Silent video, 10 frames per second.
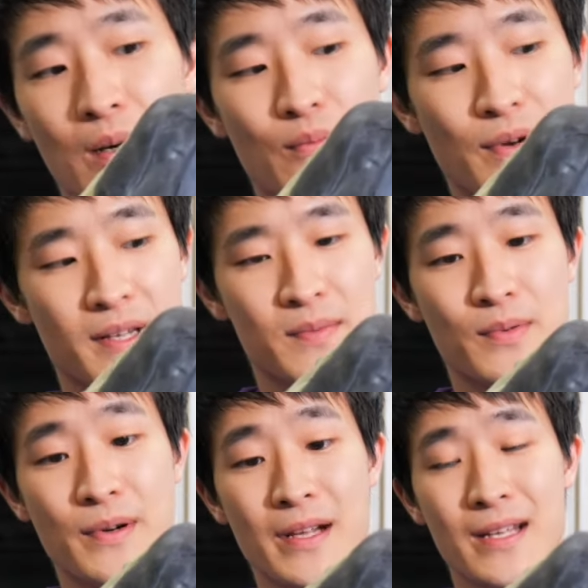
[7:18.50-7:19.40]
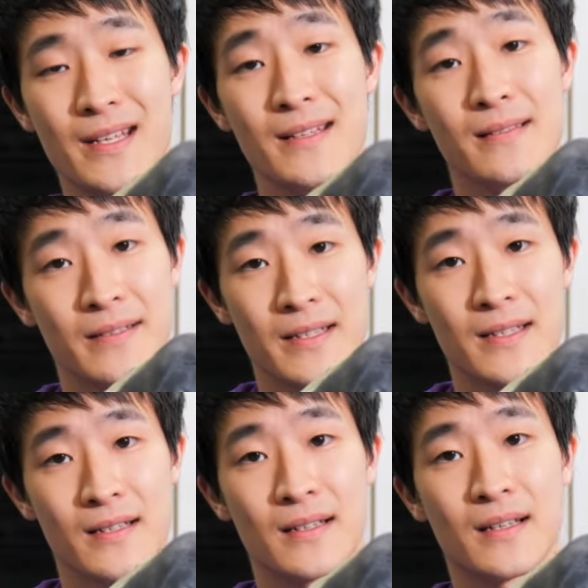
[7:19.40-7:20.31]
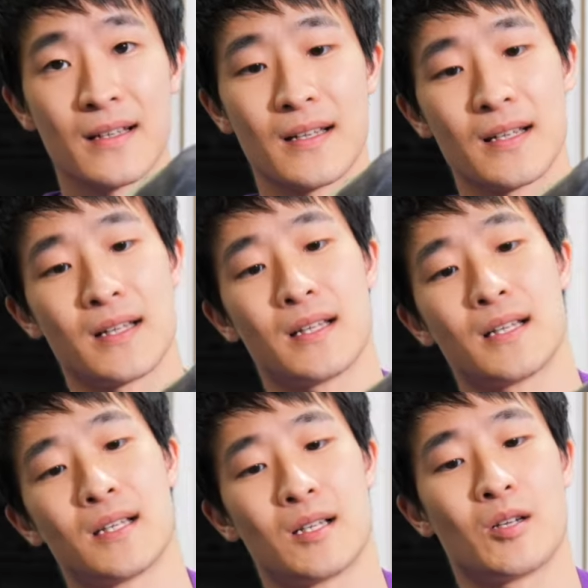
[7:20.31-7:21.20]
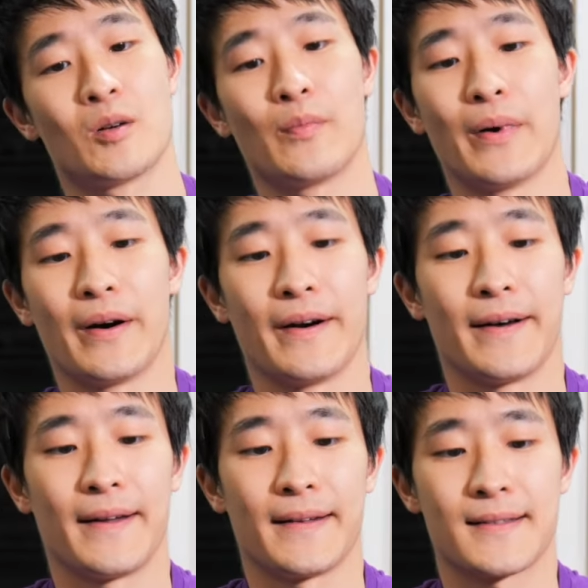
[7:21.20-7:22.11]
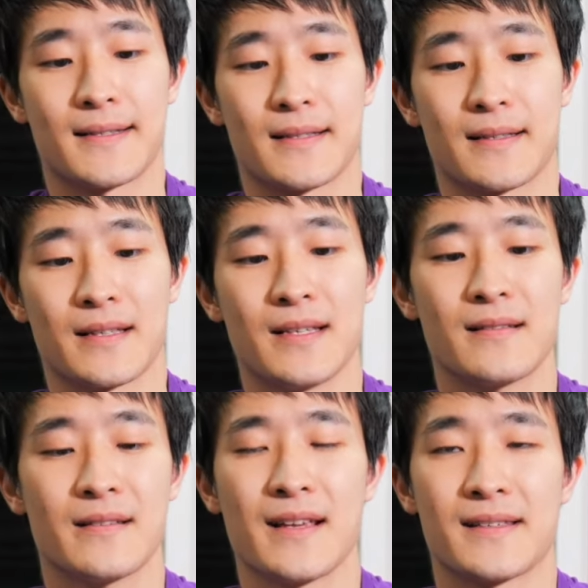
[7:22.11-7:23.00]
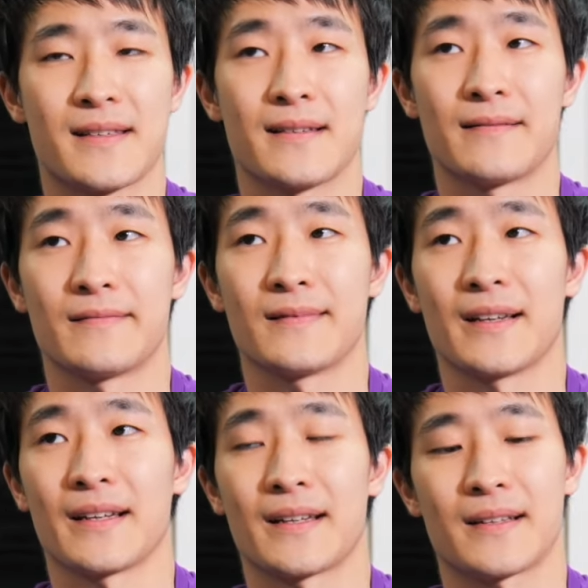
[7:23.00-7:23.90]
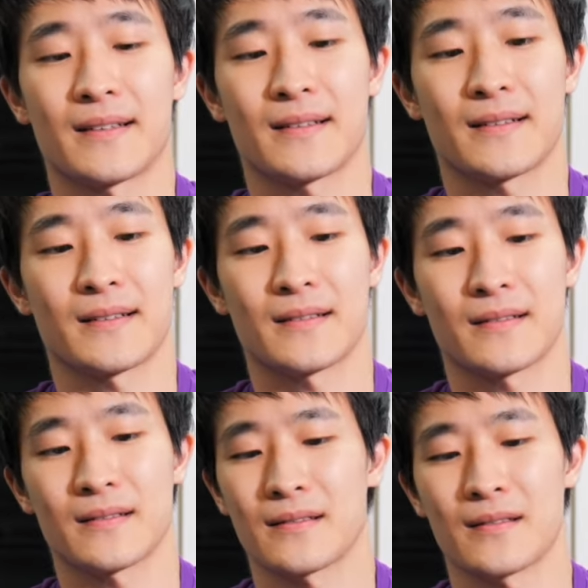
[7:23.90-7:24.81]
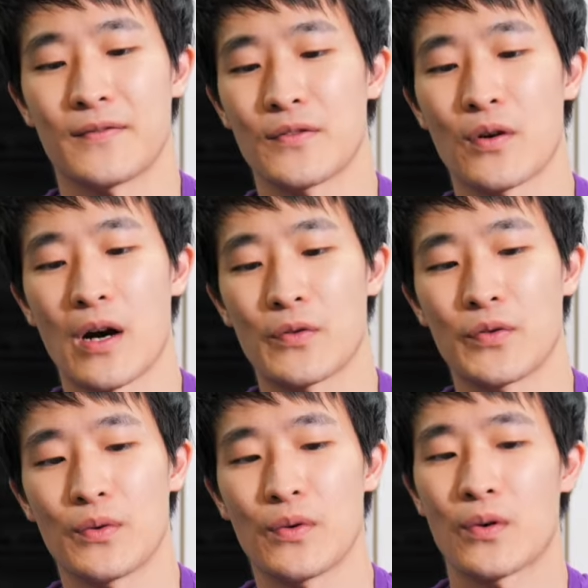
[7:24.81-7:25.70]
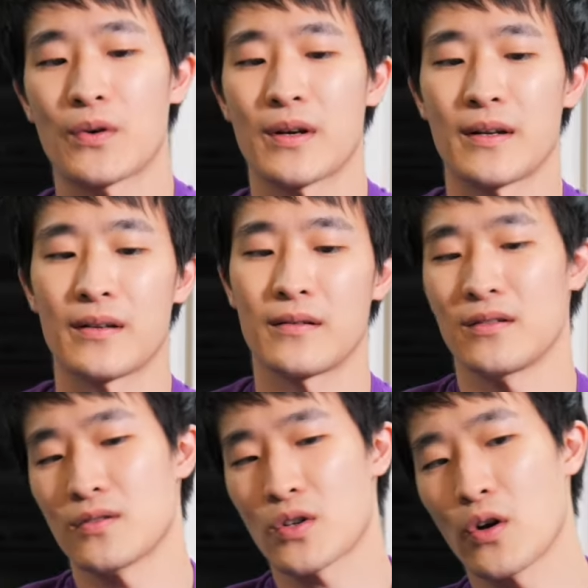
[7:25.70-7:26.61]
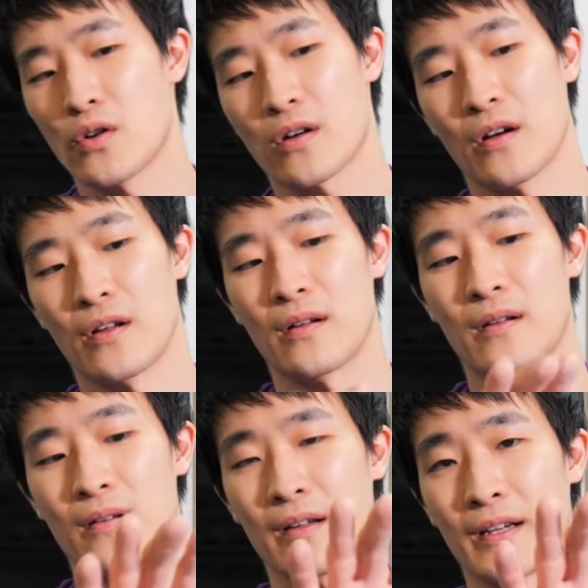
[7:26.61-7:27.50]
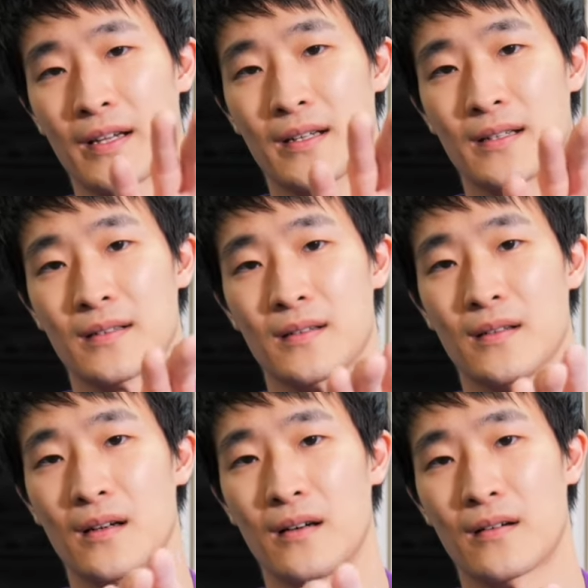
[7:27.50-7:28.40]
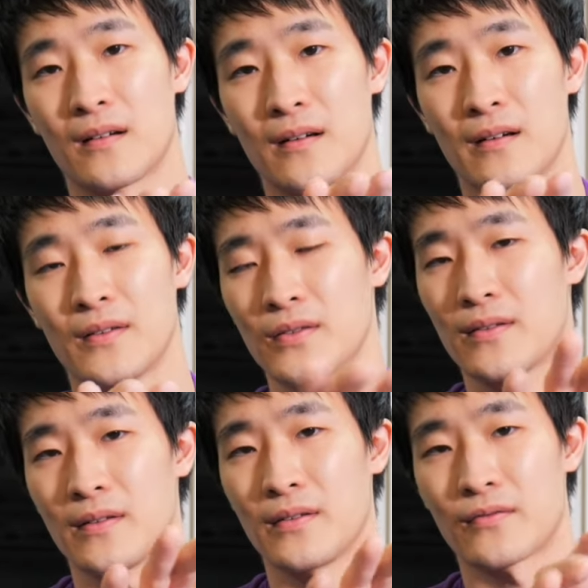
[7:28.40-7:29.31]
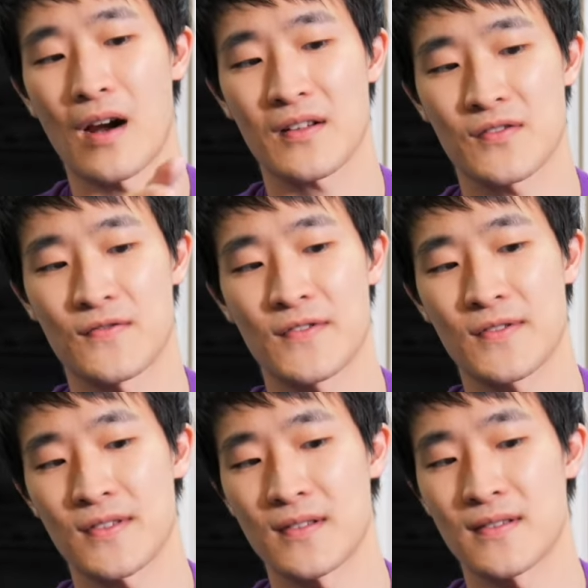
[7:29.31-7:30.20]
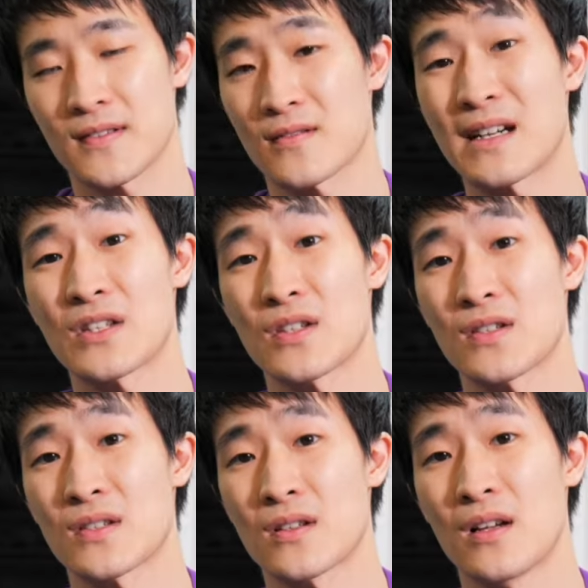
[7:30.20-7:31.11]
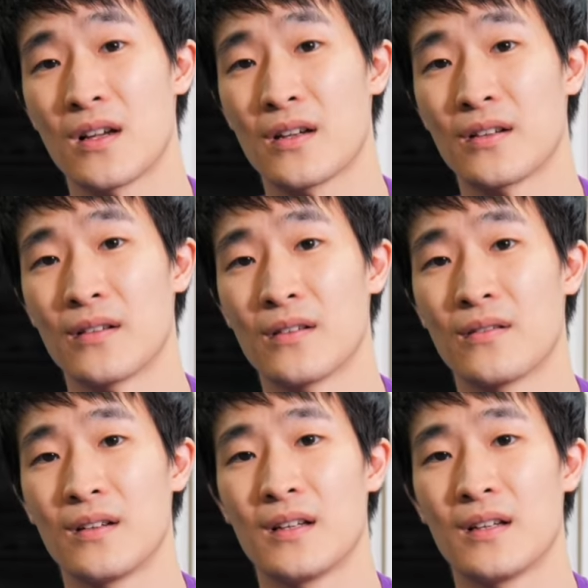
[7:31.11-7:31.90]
breaks pretty easily. But easily as in like if you go outdoor and you toe hook on like on rock surface and it scratches, you know.